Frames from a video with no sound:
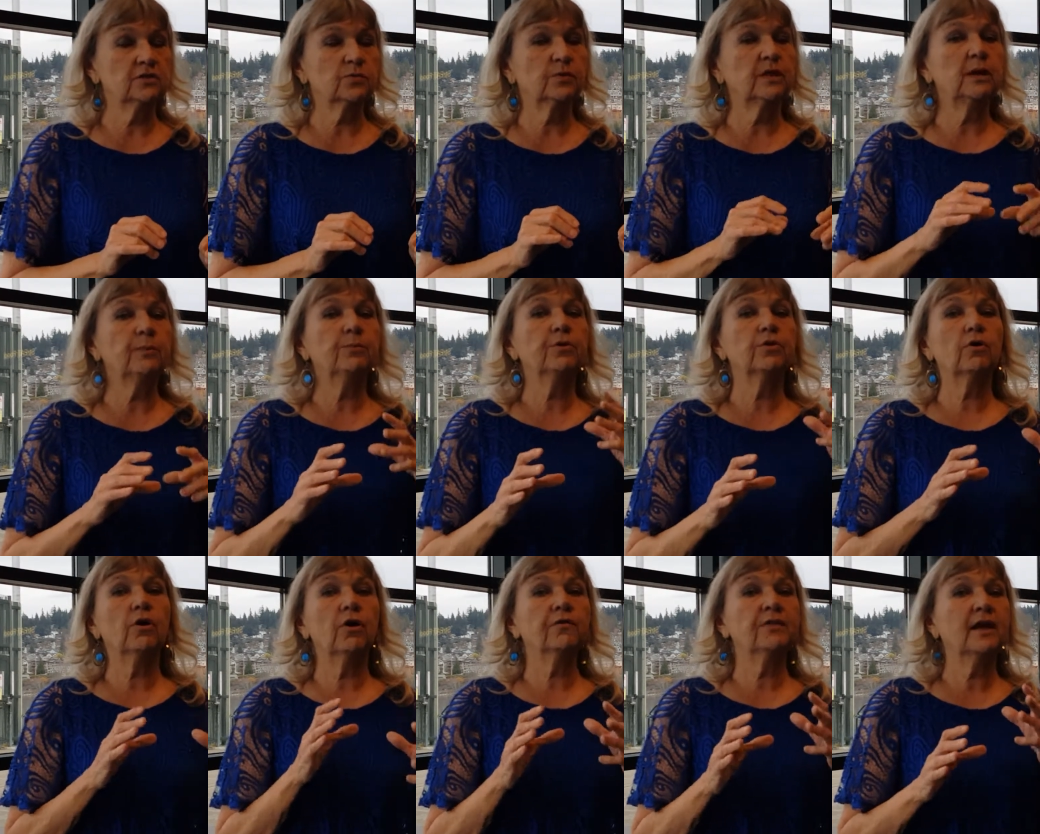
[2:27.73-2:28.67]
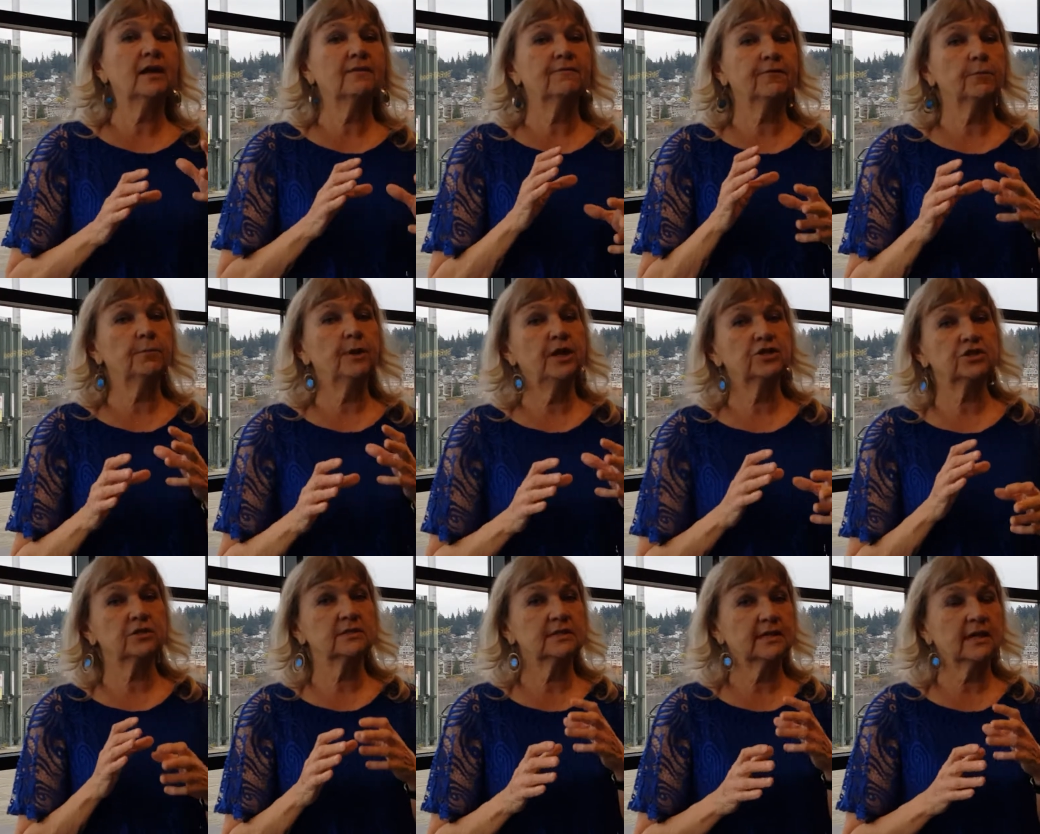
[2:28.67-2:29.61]
When they put all that
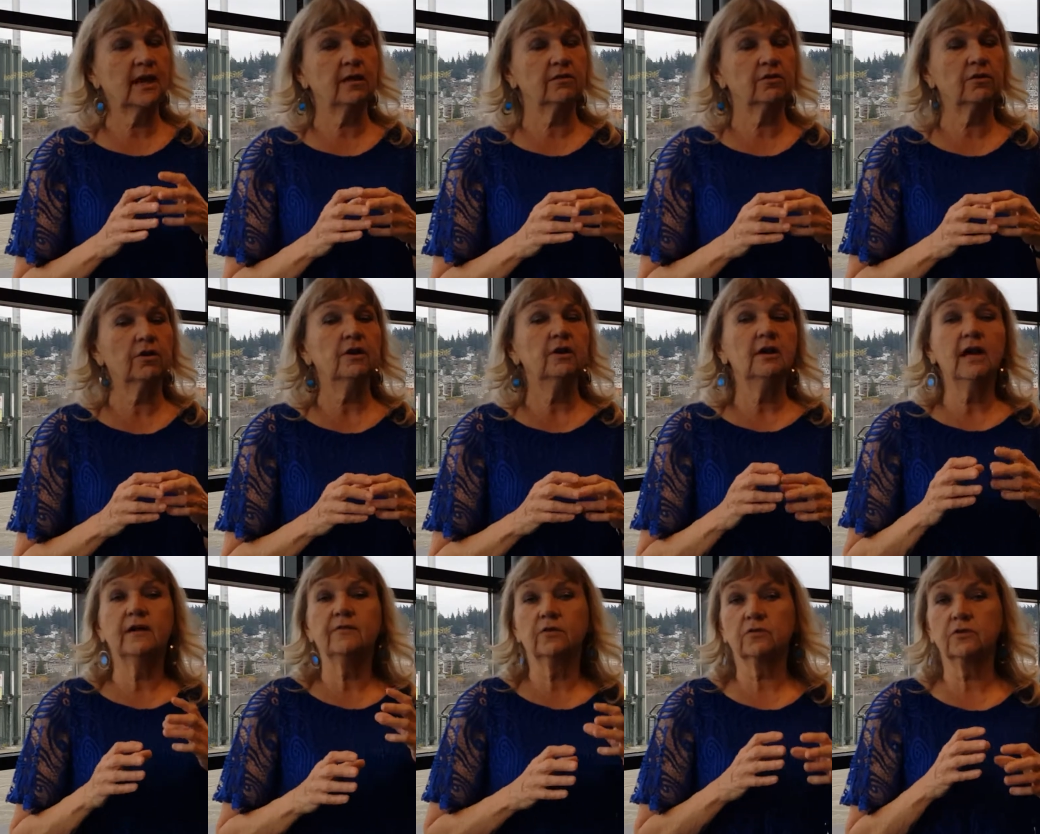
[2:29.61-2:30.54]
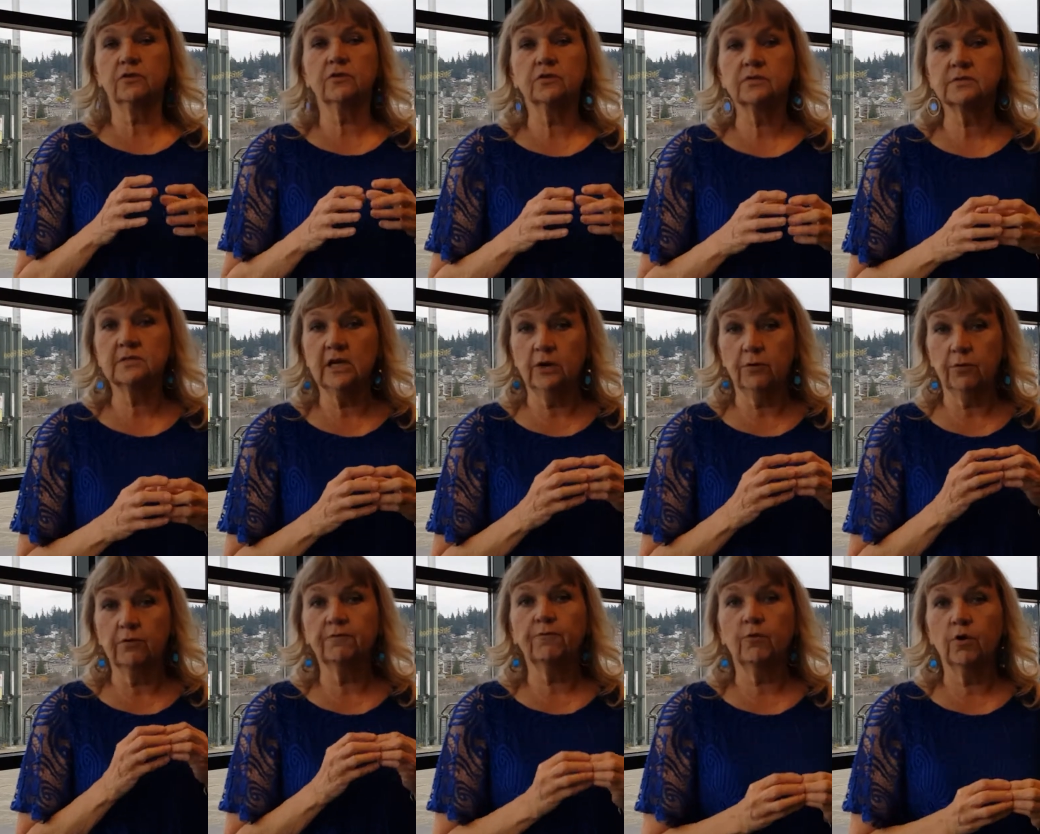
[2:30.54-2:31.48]
information together in their little secret
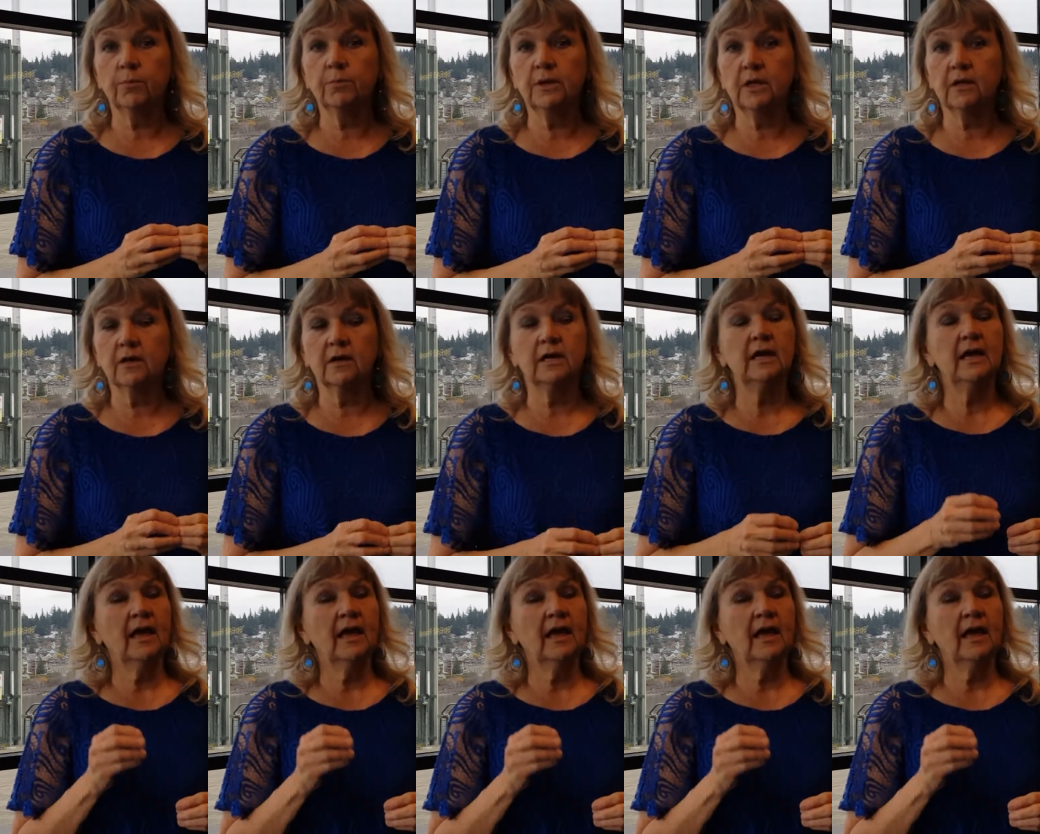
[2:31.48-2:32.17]
formula,